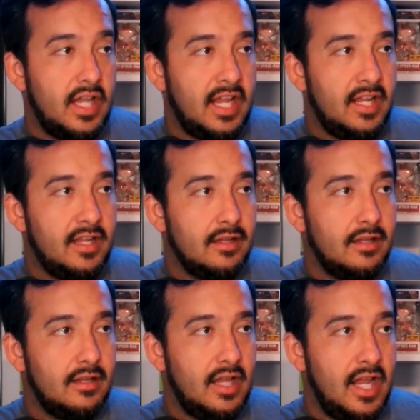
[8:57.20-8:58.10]
you
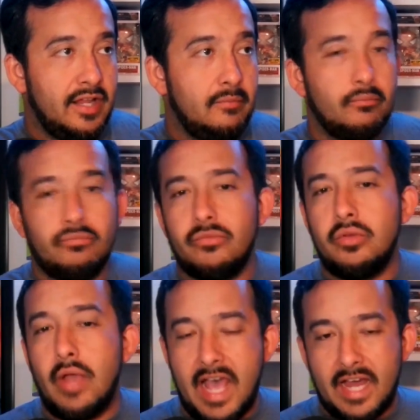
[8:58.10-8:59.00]

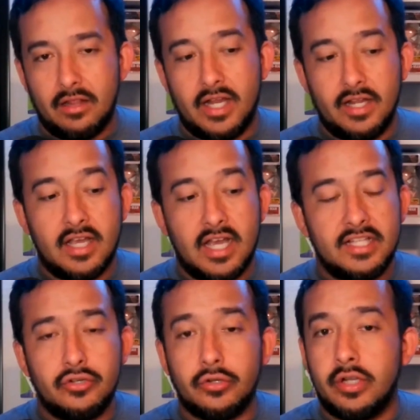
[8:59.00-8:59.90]
add a lot of
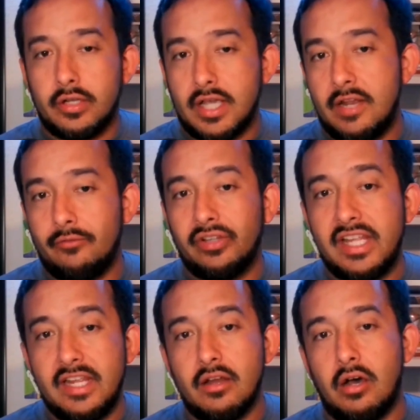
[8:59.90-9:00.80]
guys, you're going to kind of
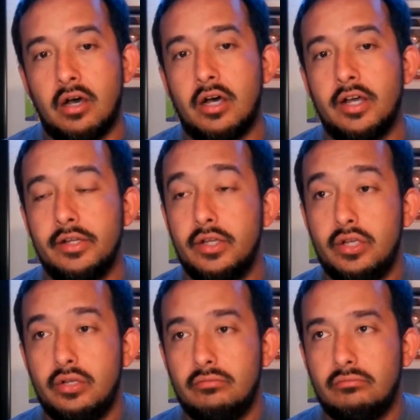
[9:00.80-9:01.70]
lean on
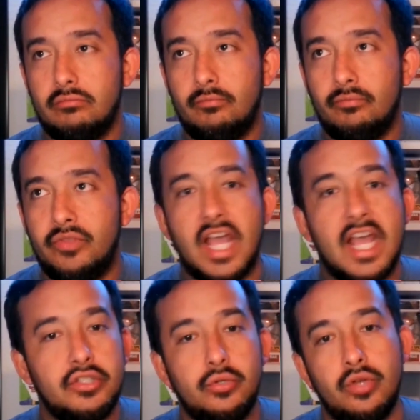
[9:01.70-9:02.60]
the
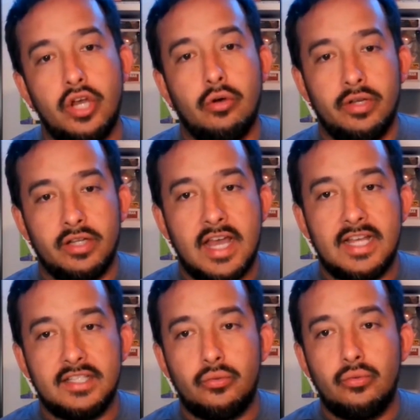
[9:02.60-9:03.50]
guys you know and the
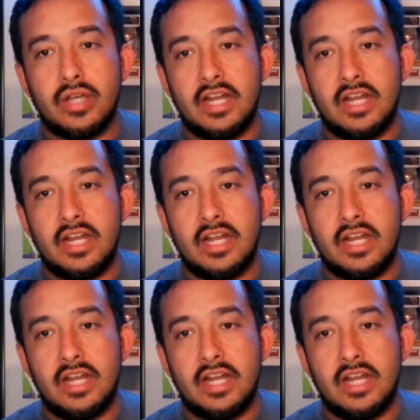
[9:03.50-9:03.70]
guys who